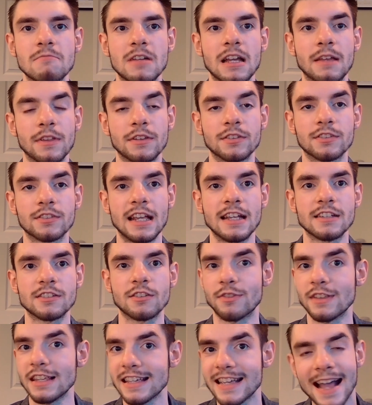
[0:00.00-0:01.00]
in this case
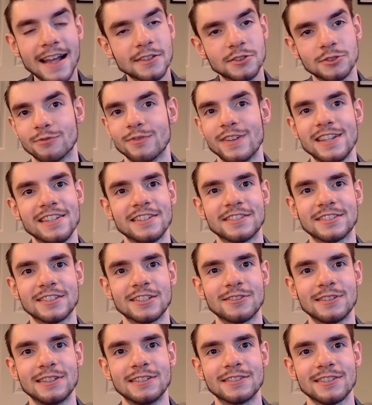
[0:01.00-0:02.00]
the Castlevania
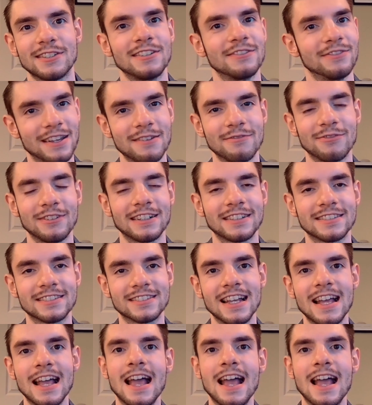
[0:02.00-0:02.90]
series on Netflix